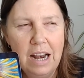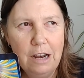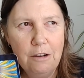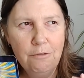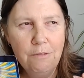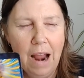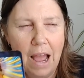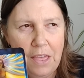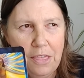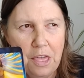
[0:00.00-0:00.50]

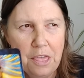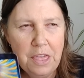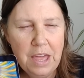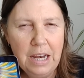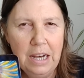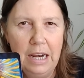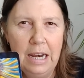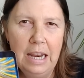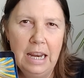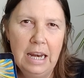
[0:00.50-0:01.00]
rather
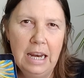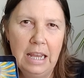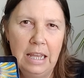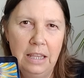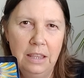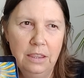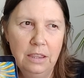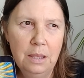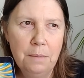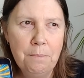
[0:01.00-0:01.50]
than
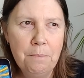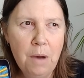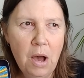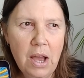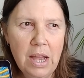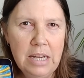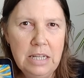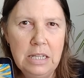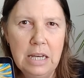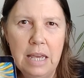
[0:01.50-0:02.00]
letting the
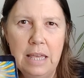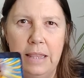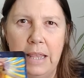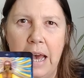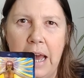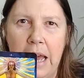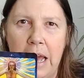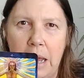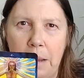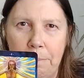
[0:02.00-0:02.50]
mind and the
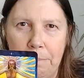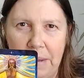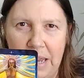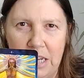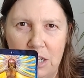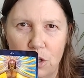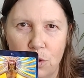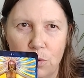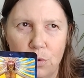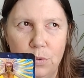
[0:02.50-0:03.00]
heart
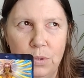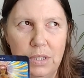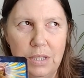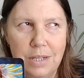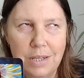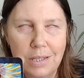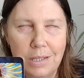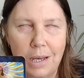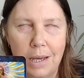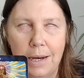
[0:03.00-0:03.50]
battle and
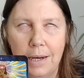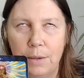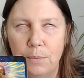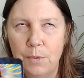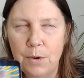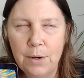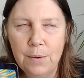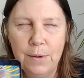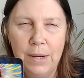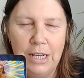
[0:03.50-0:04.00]
deciding
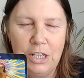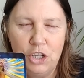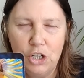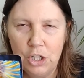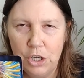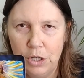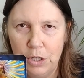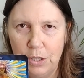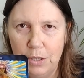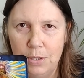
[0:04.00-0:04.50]
what do I
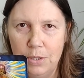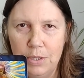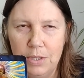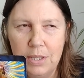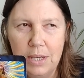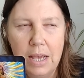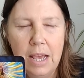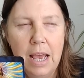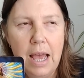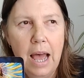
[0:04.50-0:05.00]
choose,
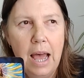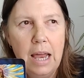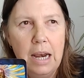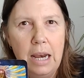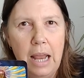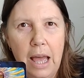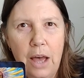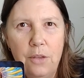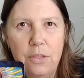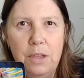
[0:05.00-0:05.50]

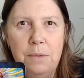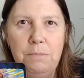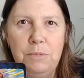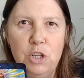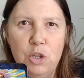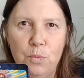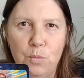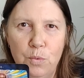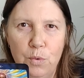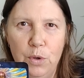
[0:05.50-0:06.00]
allow them
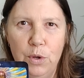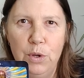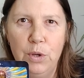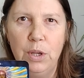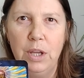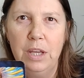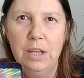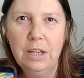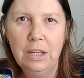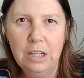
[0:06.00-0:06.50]
to
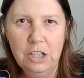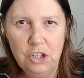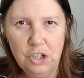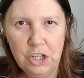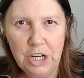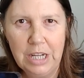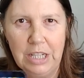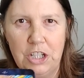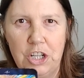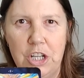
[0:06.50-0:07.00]
work in
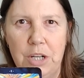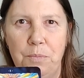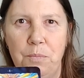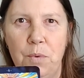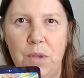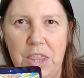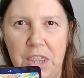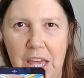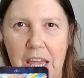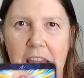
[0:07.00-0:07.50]
conjunction
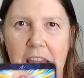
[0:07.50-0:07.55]
with